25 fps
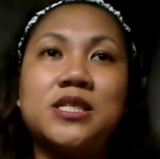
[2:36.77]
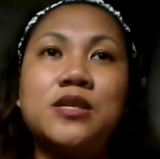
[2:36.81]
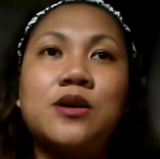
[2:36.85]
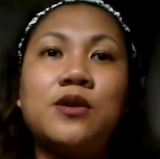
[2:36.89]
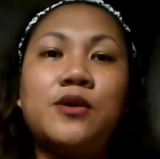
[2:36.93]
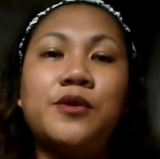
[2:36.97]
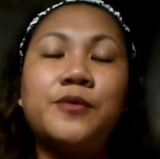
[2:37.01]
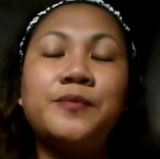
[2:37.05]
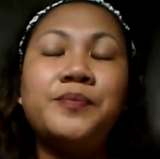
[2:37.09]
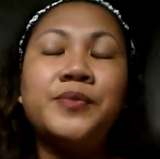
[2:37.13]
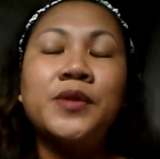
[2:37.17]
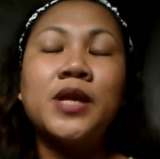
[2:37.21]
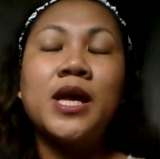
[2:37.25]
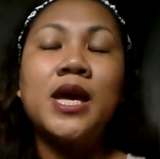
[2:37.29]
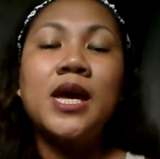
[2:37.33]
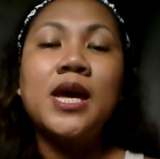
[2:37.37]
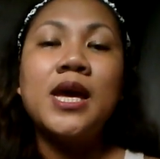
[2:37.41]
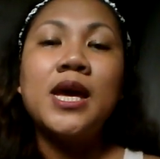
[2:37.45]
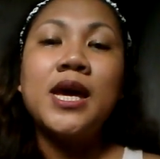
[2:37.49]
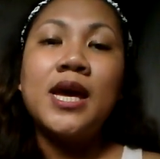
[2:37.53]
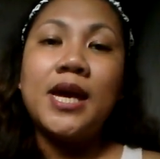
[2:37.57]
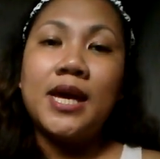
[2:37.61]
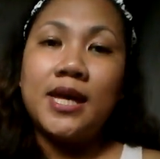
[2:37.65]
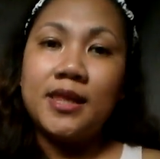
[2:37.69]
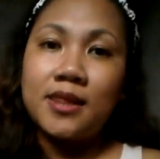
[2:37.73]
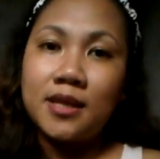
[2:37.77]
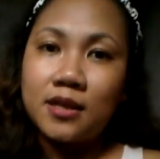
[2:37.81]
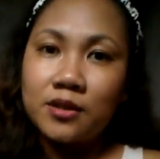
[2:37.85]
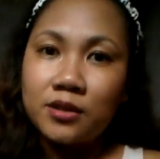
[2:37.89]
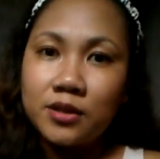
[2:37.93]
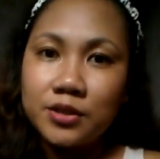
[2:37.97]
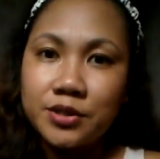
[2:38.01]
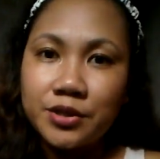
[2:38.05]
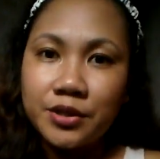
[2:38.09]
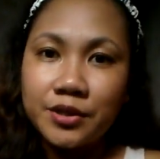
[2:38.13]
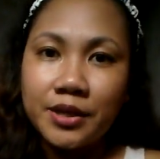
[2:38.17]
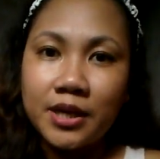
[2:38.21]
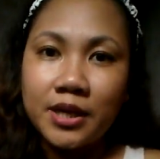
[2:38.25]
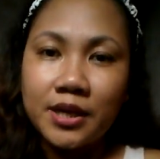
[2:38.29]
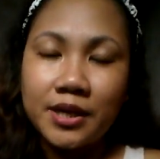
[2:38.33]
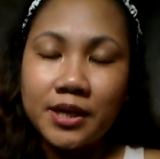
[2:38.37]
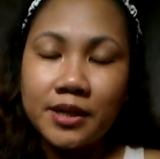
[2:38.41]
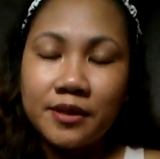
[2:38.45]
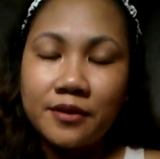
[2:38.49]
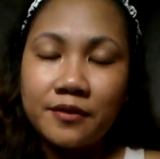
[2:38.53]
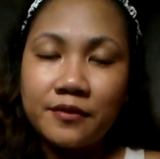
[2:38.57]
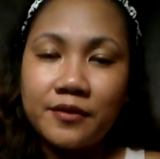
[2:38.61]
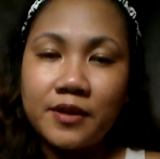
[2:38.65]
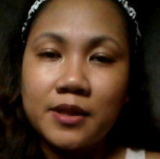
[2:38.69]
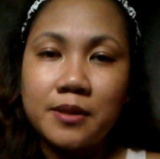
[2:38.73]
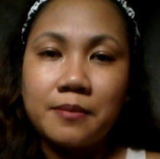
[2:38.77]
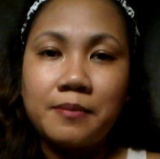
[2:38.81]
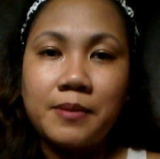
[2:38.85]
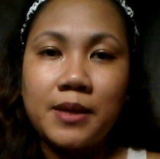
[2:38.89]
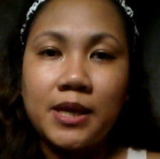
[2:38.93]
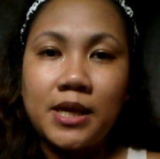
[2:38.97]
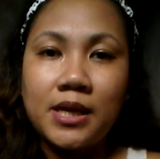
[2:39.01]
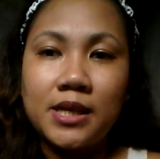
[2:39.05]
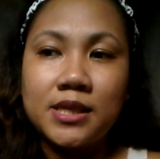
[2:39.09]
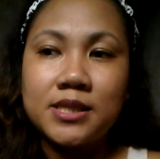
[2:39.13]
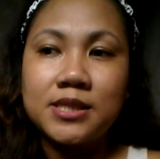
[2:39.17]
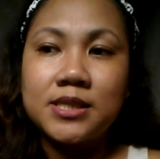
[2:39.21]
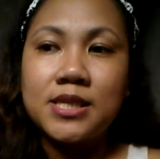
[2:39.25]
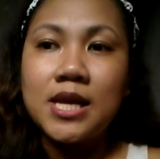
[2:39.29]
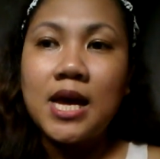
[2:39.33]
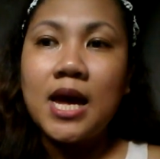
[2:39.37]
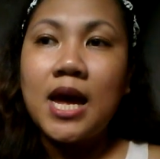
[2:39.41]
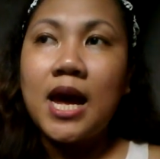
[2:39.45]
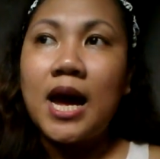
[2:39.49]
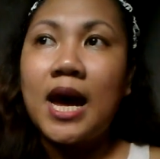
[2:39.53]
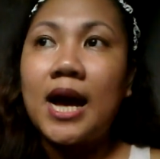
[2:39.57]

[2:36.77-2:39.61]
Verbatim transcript: So, in the culture here in the Philippines,